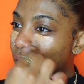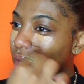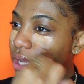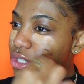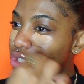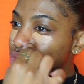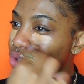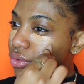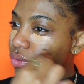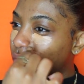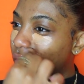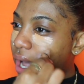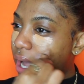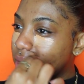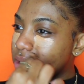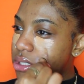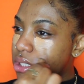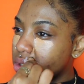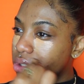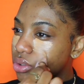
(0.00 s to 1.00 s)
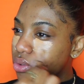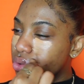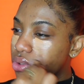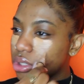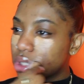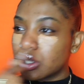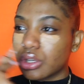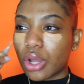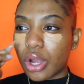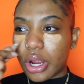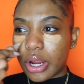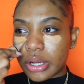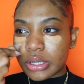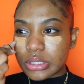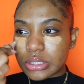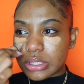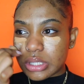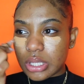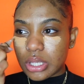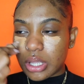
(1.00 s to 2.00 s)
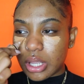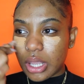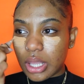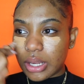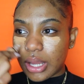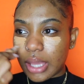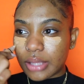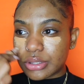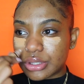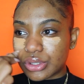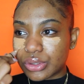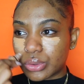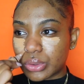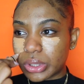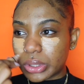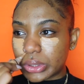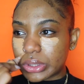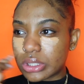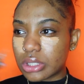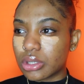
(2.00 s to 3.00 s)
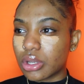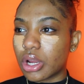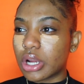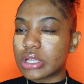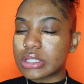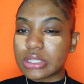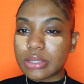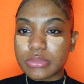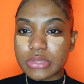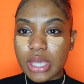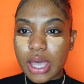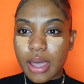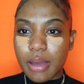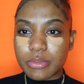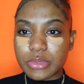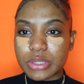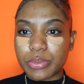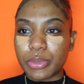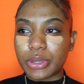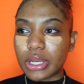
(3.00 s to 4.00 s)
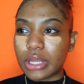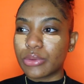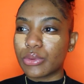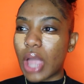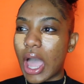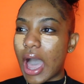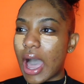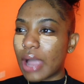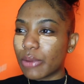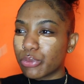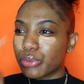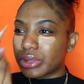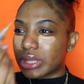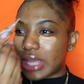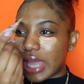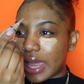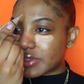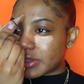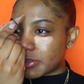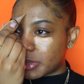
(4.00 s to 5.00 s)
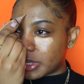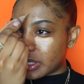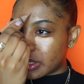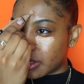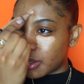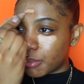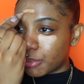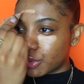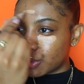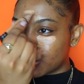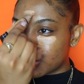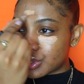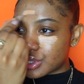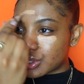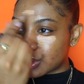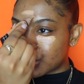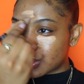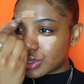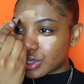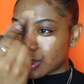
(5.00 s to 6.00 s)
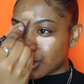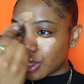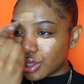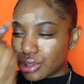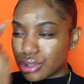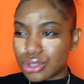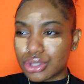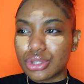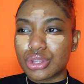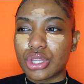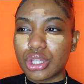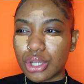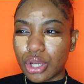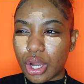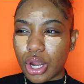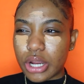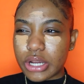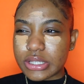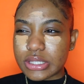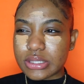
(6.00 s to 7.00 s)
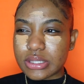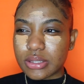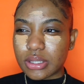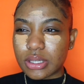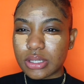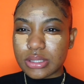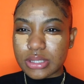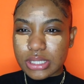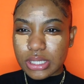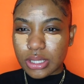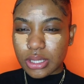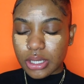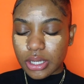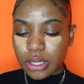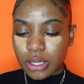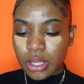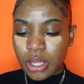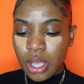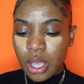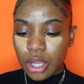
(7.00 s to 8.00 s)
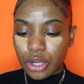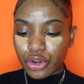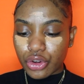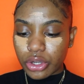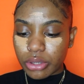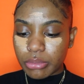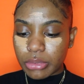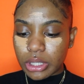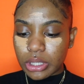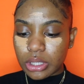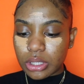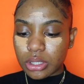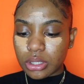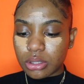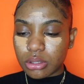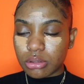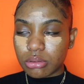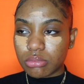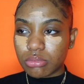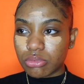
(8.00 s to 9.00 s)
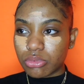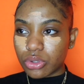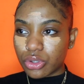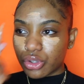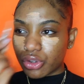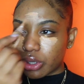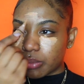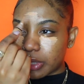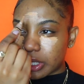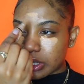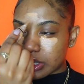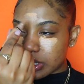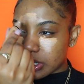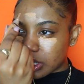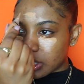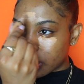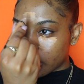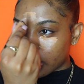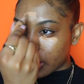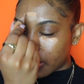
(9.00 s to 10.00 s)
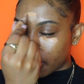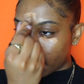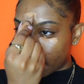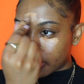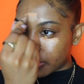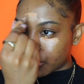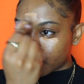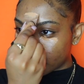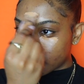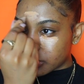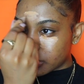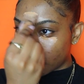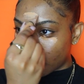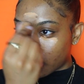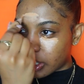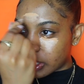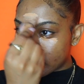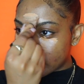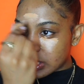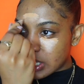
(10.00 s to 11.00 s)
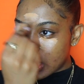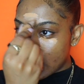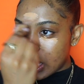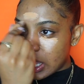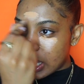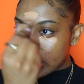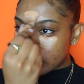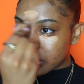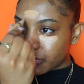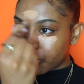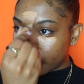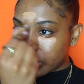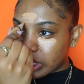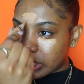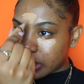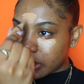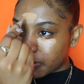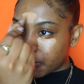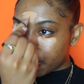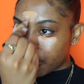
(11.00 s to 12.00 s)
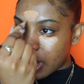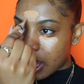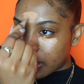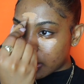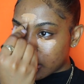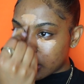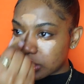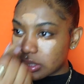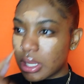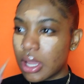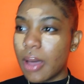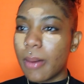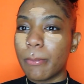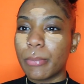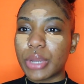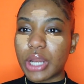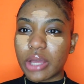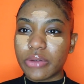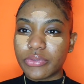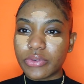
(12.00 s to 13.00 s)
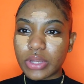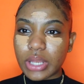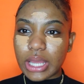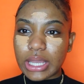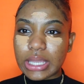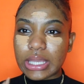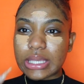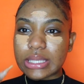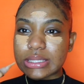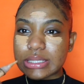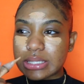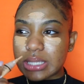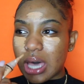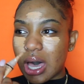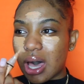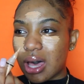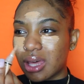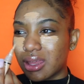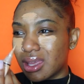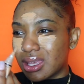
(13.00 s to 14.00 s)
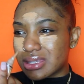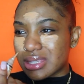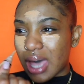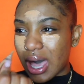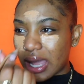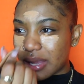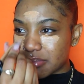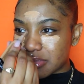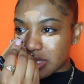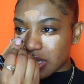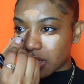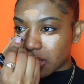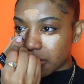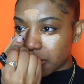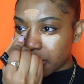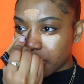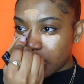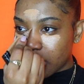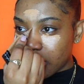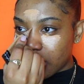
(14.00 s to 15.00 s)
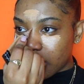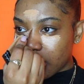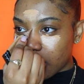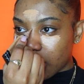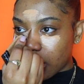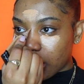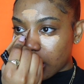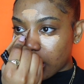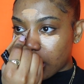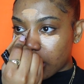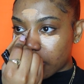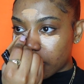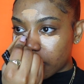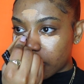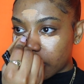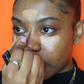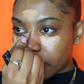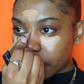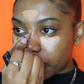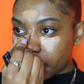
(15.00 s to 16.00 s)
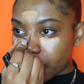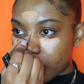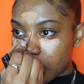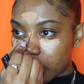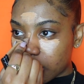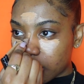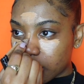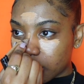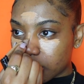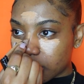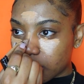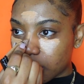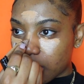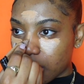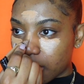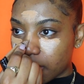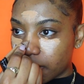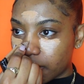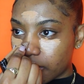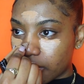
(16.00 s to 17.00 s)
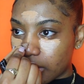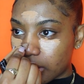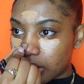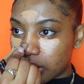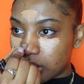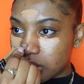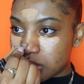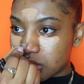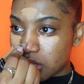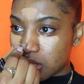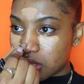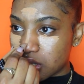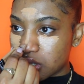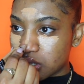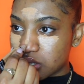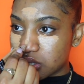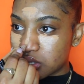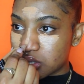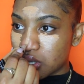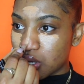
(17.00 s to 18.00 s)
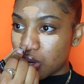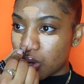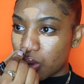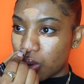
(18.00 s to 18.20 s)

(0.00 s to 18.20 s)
try to use the Nars, and I do use the Nars sometimes, but I really to be in the mood to use the Nars concealer. Creamy concealer, yeah, by Nars. It's a really good product, but I feel like it's hyped up, and this product, I feel like it does